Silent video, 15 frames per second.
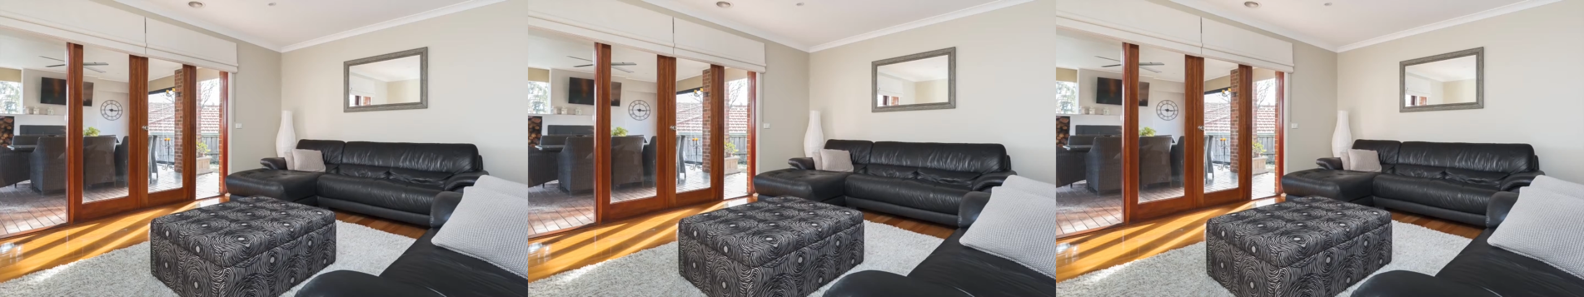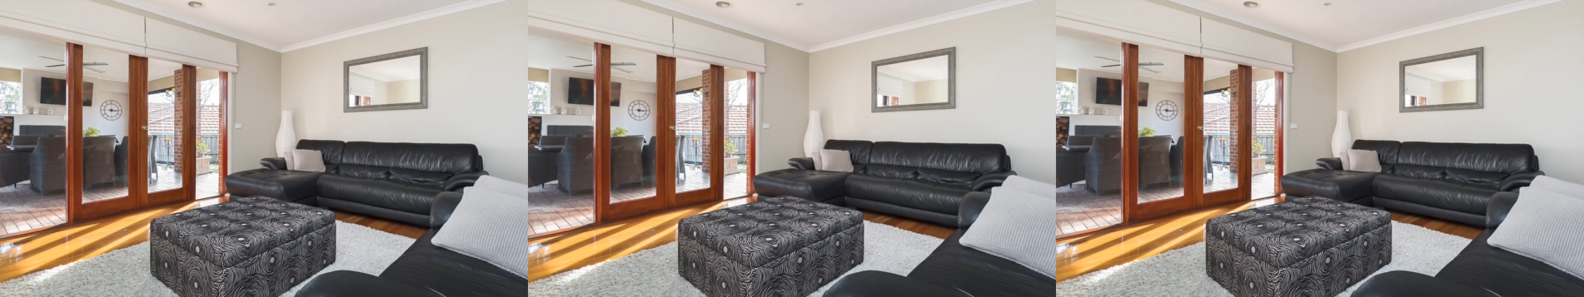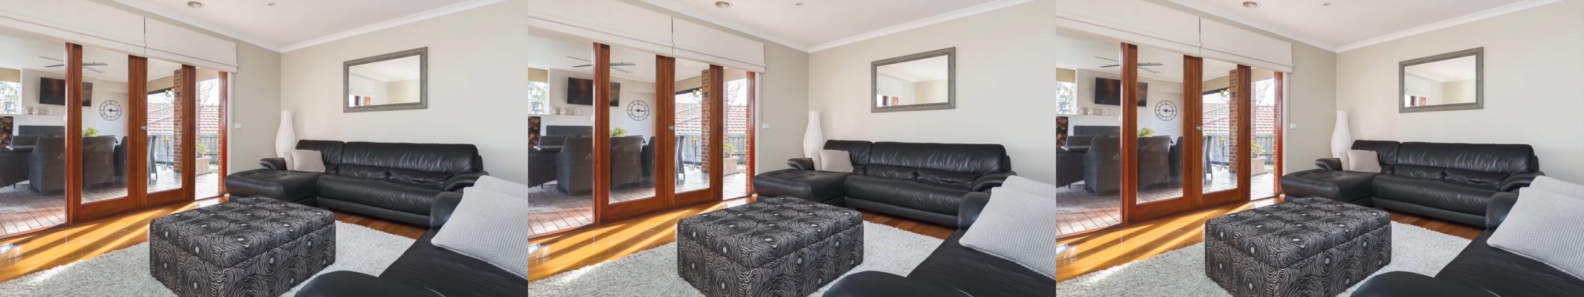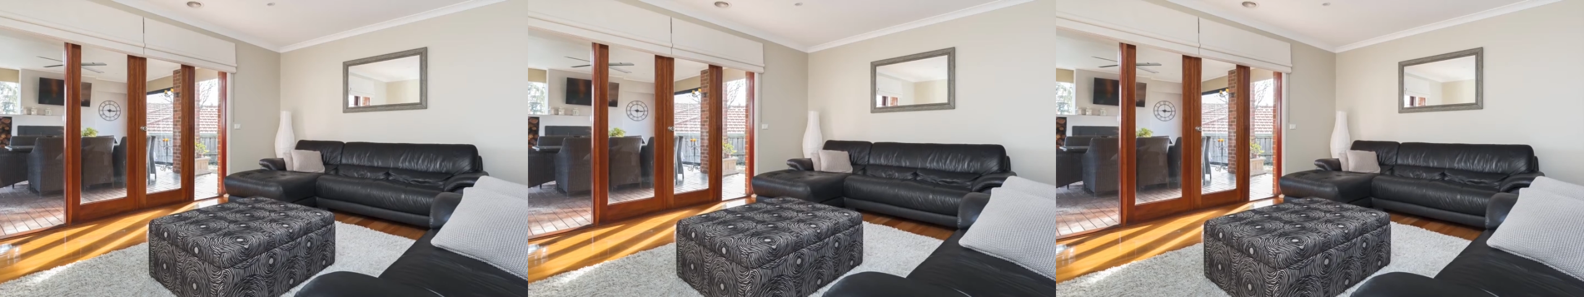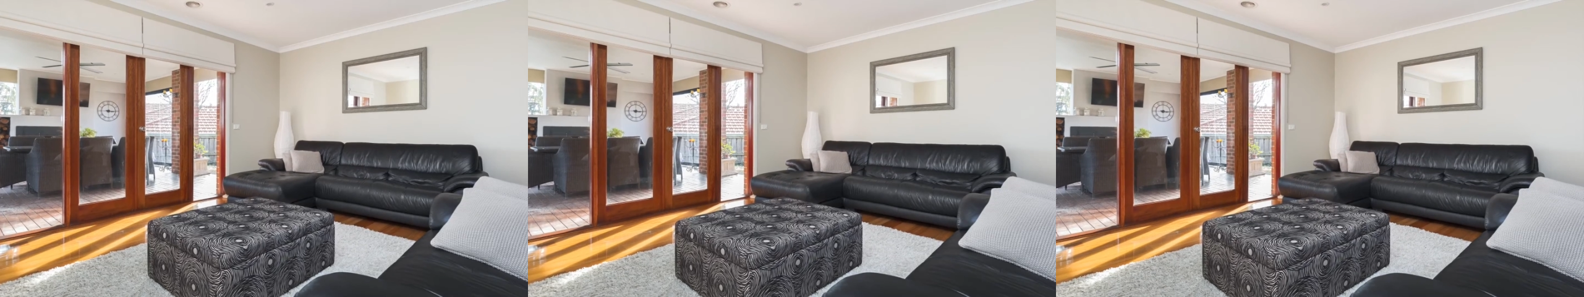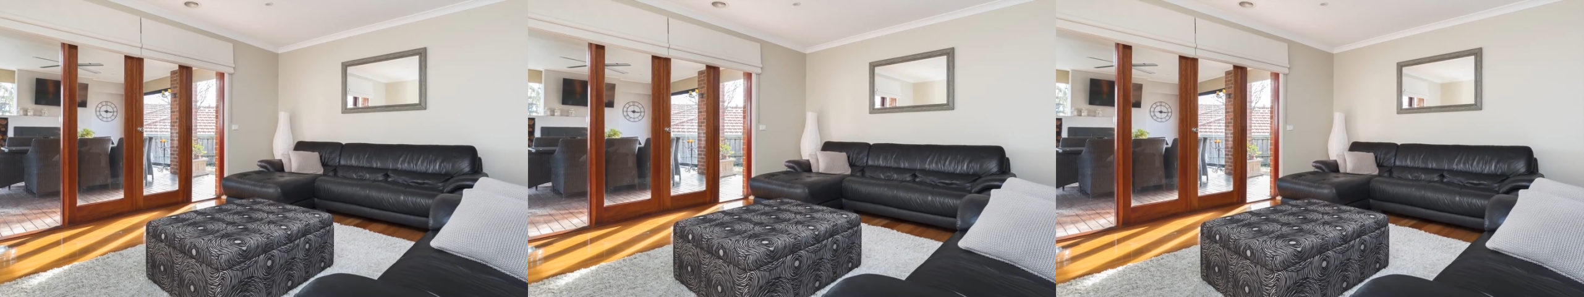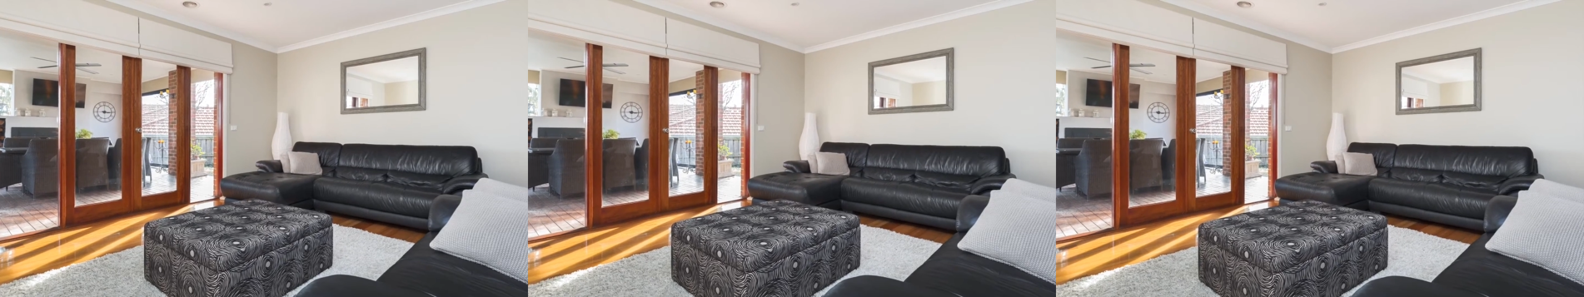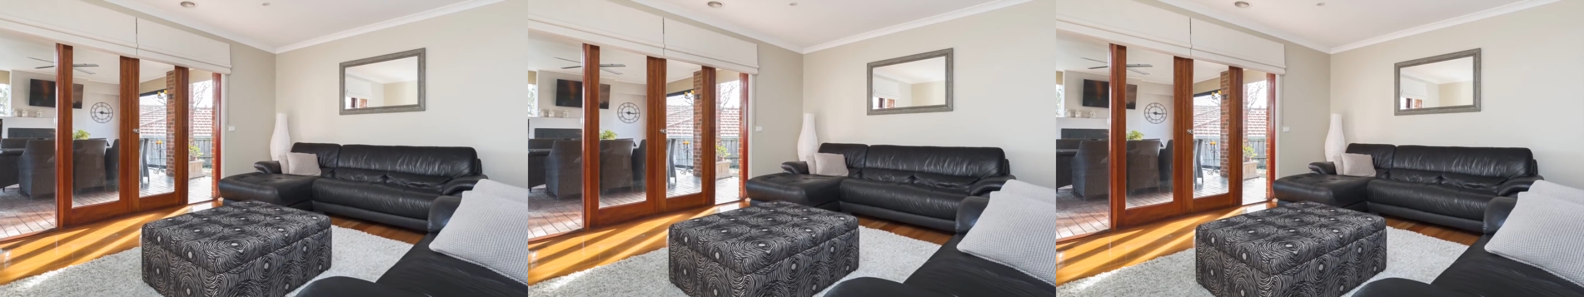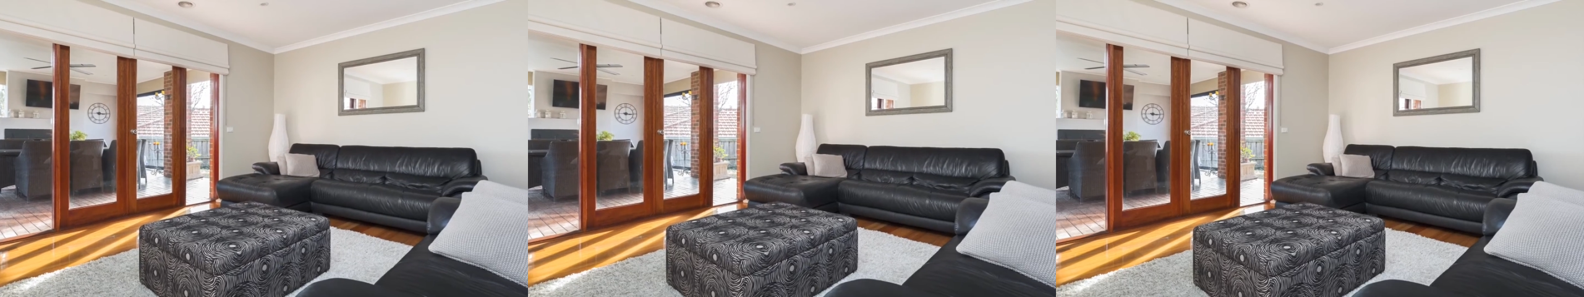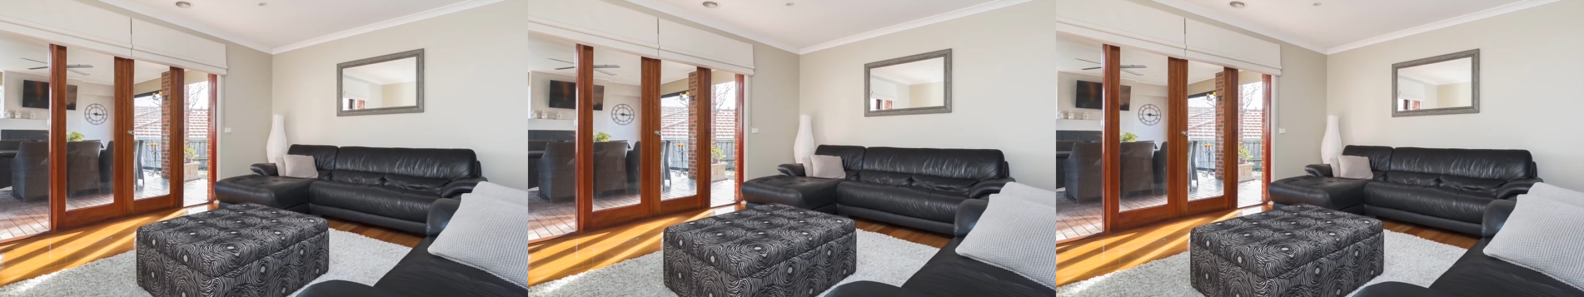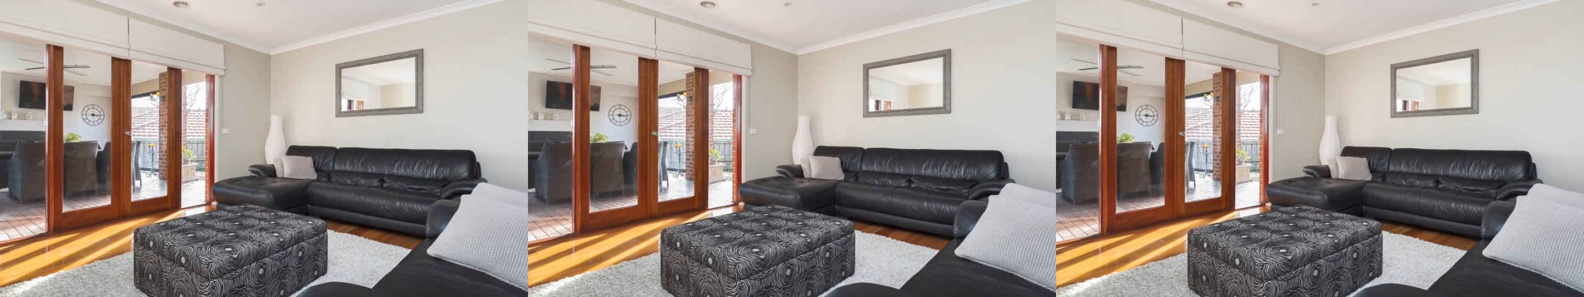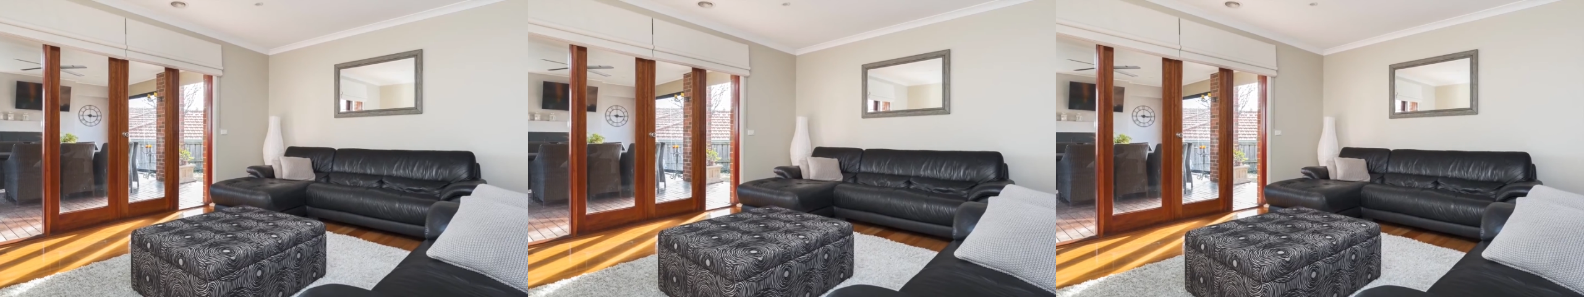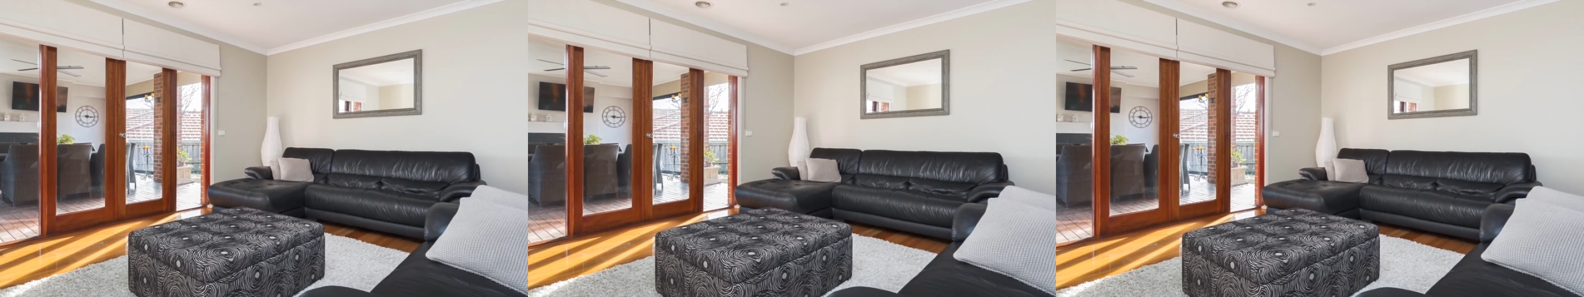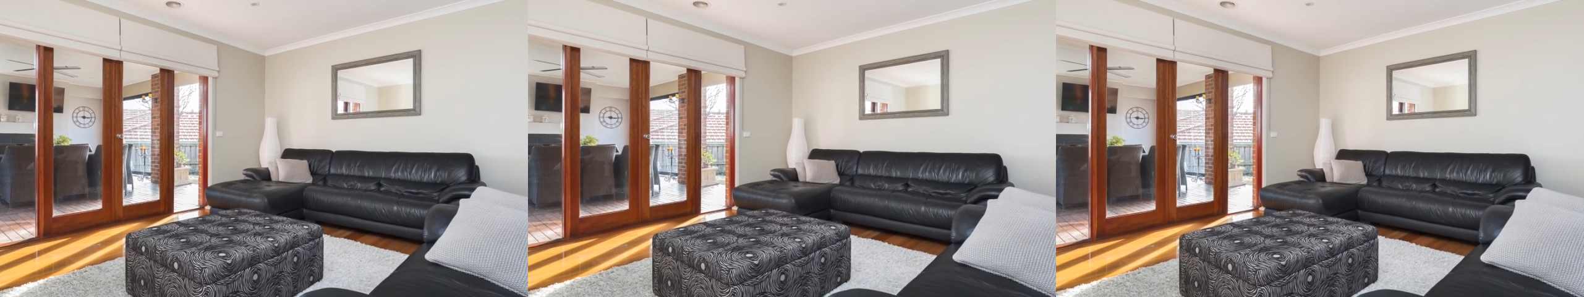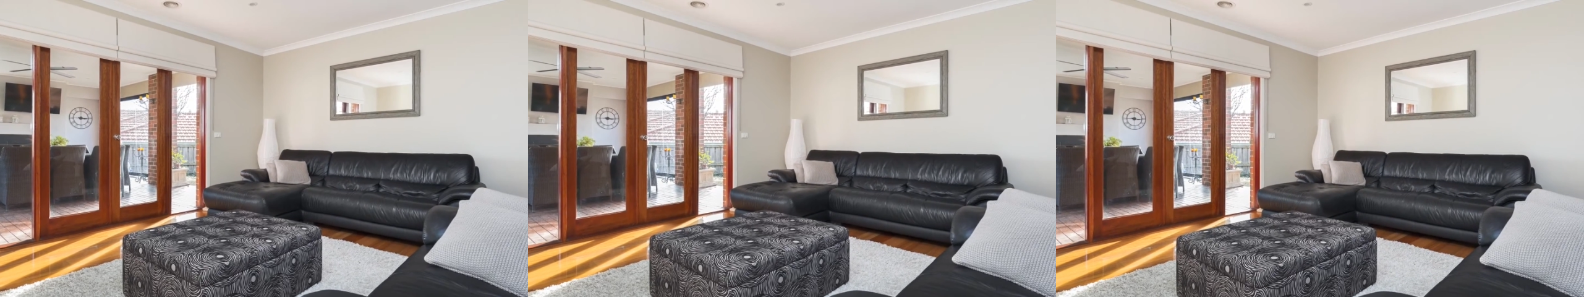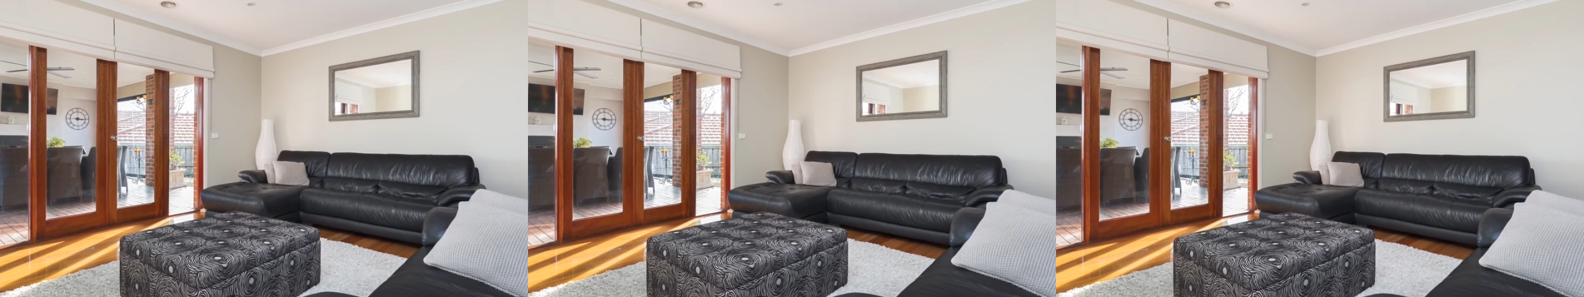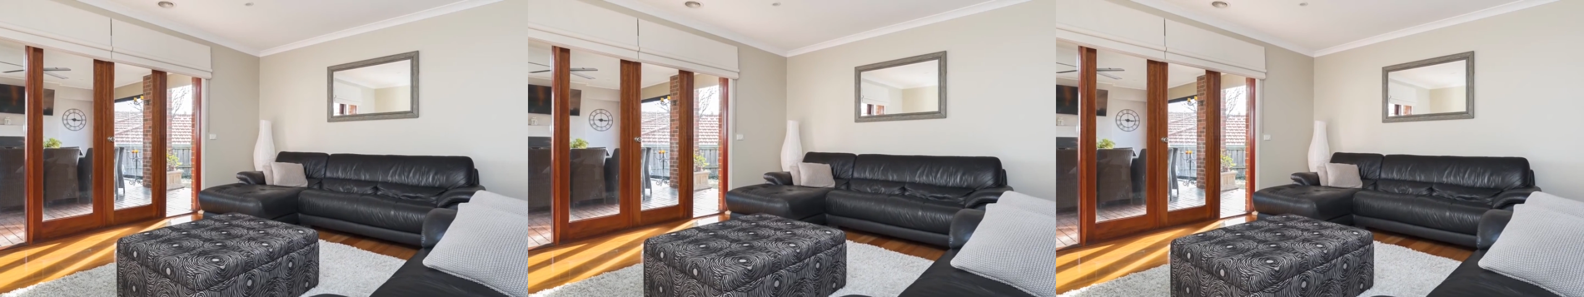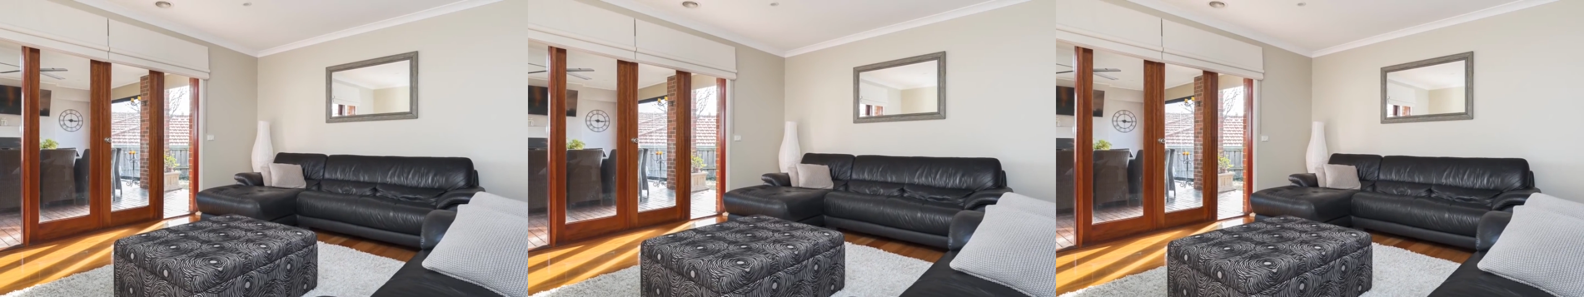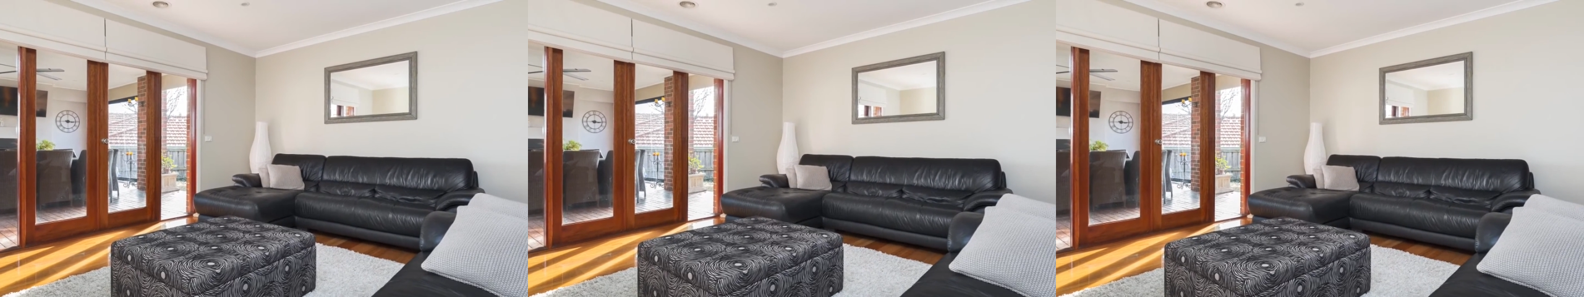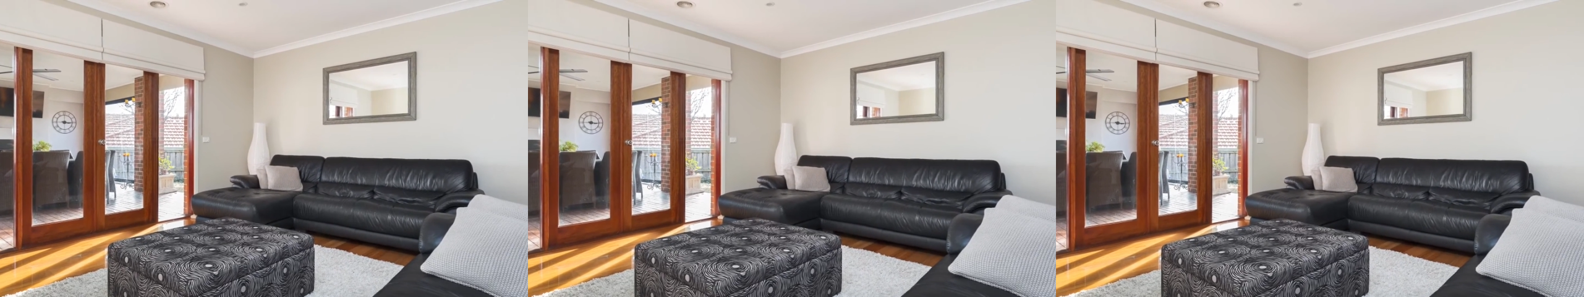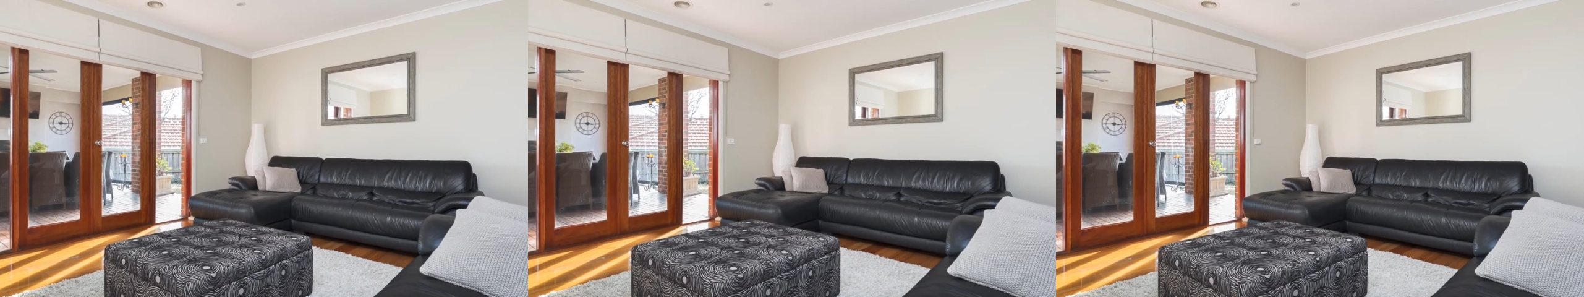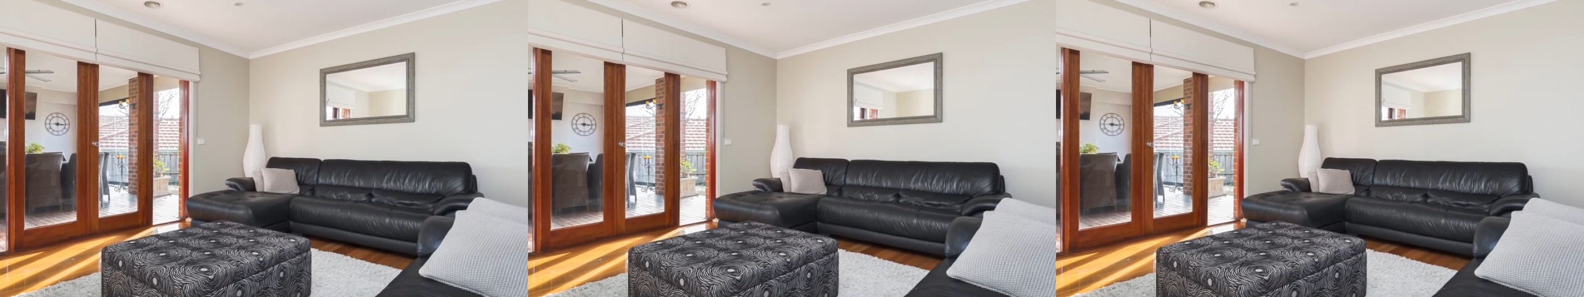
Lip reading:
No face is visible, so there are no lips to read.